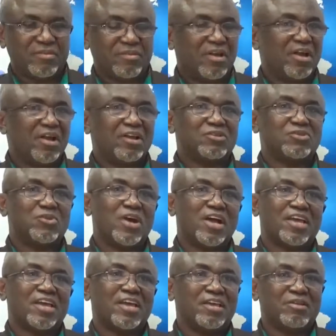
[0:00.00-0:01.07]
her so I
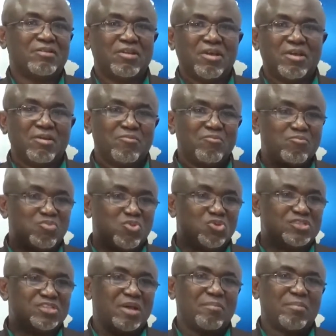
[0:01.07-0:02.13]
can
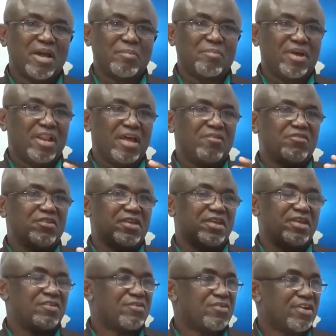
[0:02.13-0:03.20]
boost up my
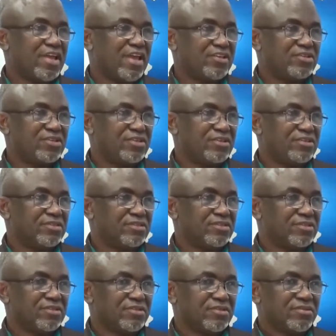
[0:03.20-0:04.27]
Pan-African credentials.
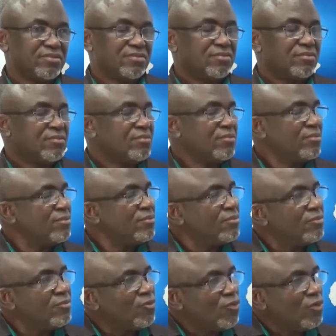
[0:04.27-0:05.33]

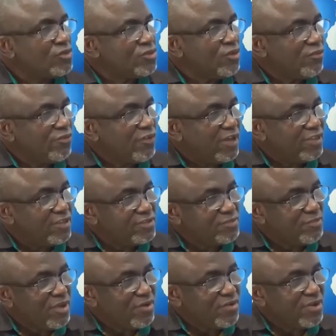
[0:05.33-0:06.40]
Was your father's
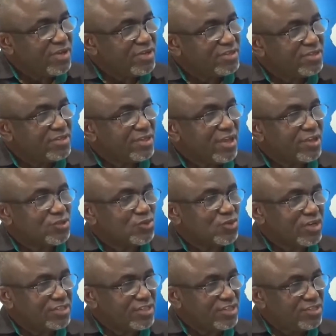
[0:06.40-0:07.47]
marriage a
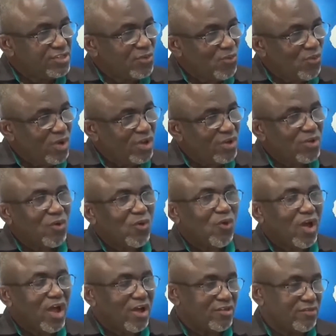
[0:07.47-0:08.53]
strategic one
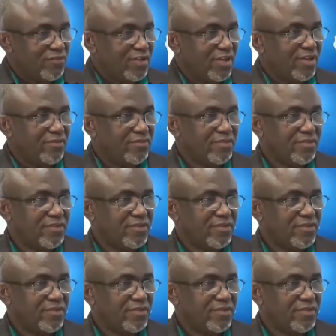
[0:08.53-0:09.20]
or out of love?